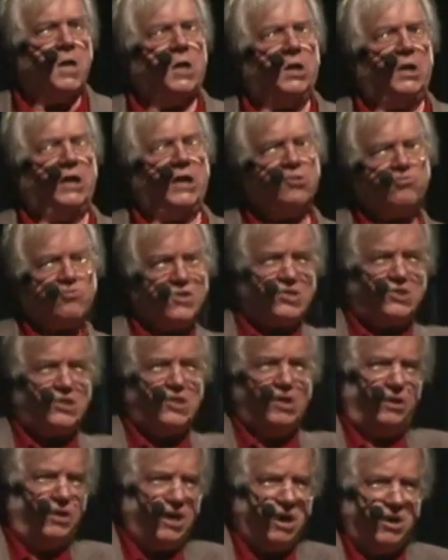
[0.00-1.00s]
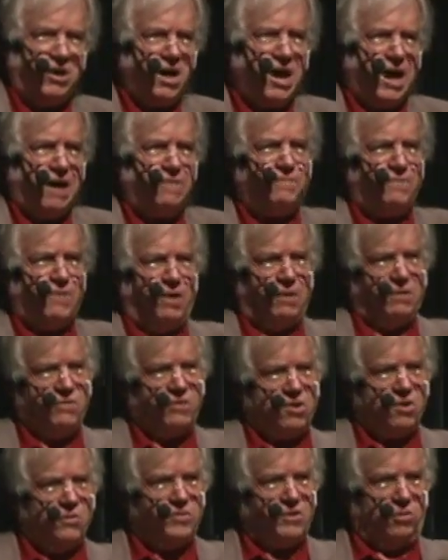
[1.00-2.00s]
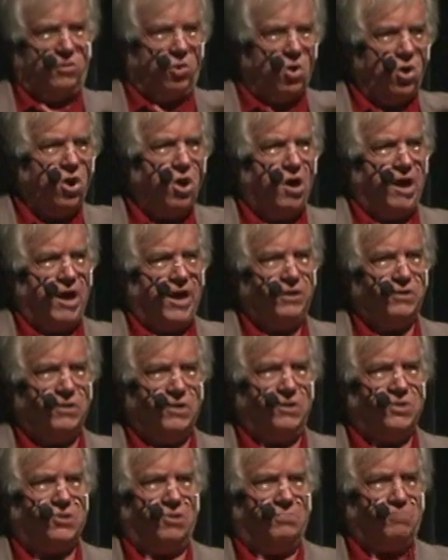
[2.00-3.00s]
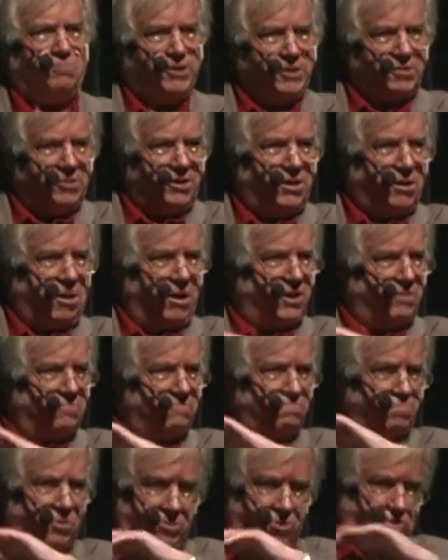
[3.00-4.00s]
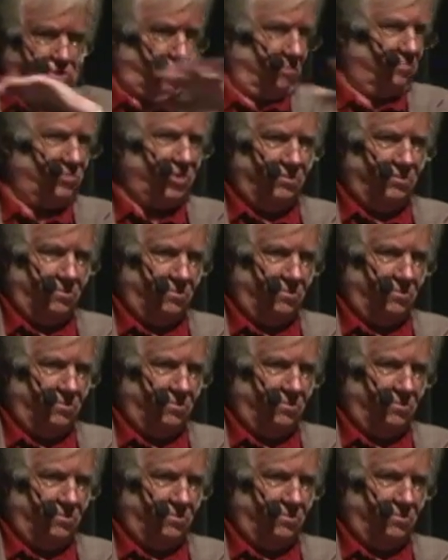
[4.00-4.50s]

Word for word: Interestingly enough, although the lawn is completely unperturbed,